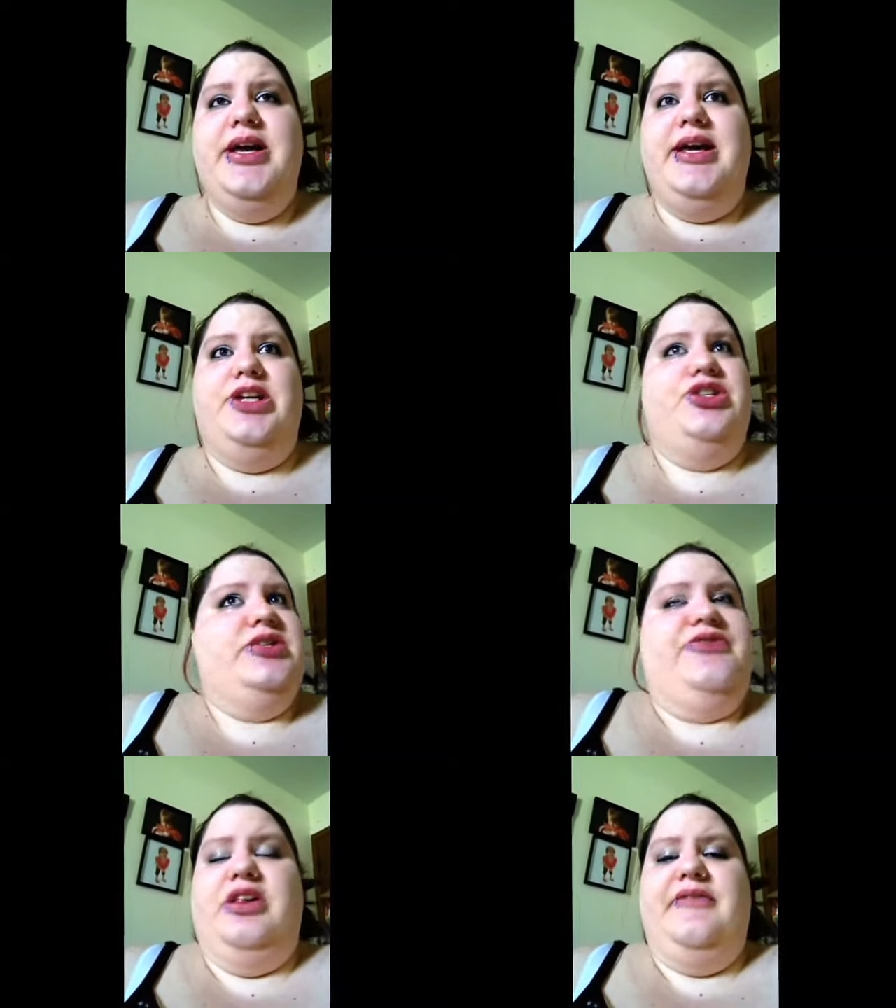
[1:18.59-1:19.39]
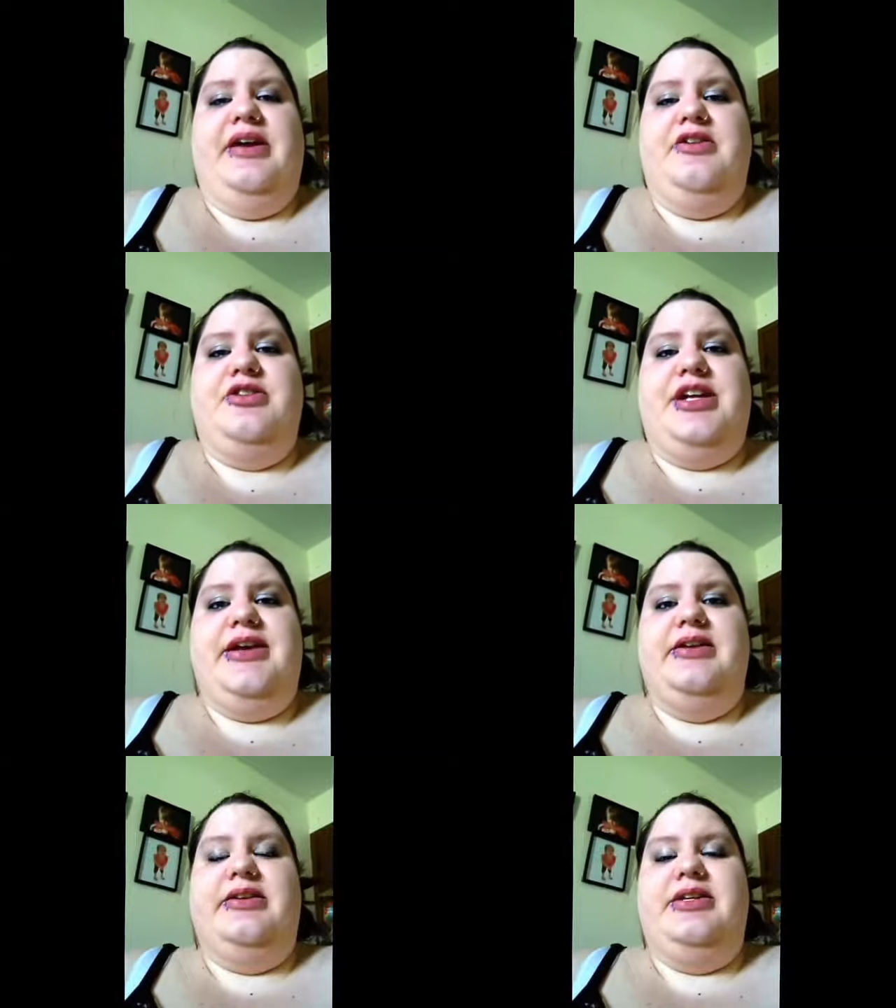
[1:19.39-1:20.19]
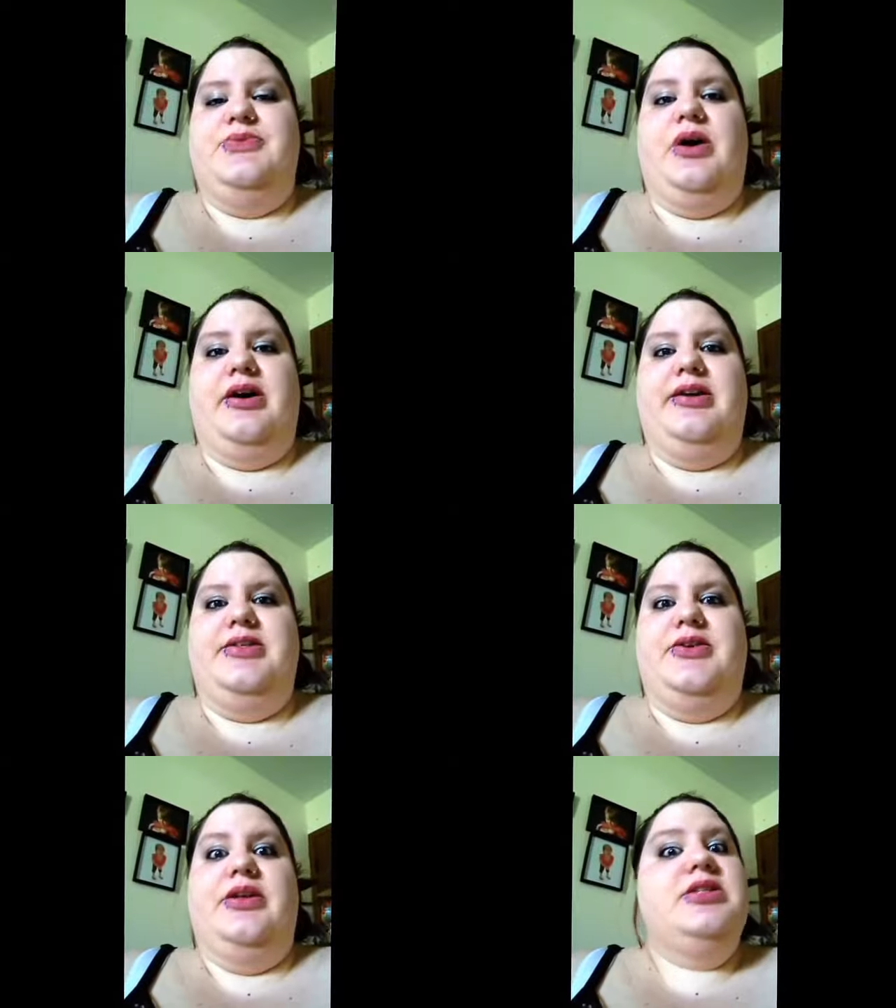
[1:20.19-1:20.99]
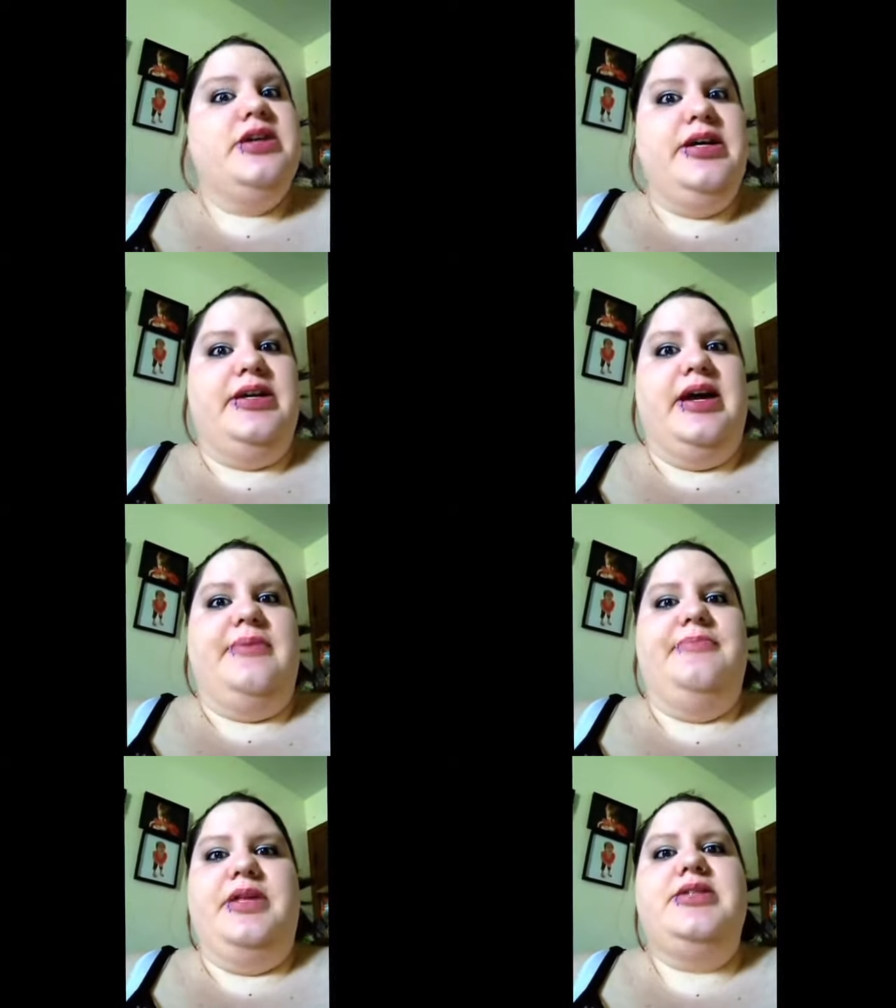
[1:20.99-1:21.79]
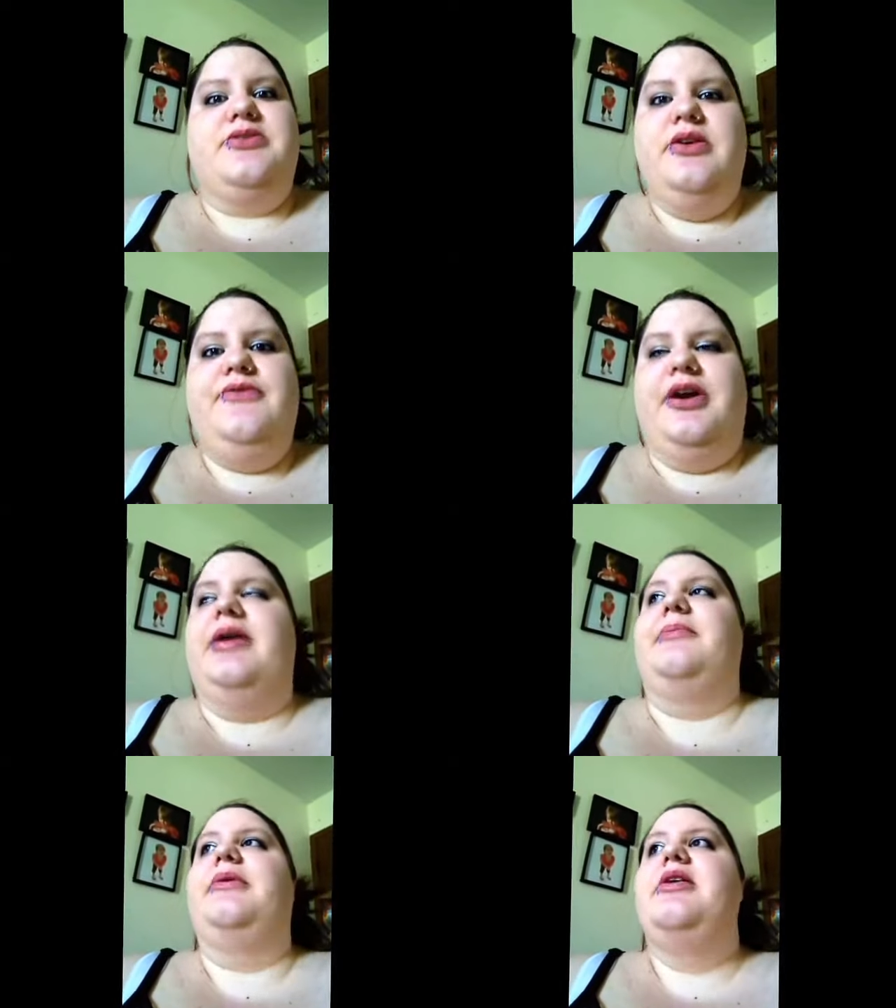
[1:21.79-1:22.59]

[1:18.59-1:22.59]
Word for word: He's just full of energy and he's walking, so it's good. I'm, that's good for him.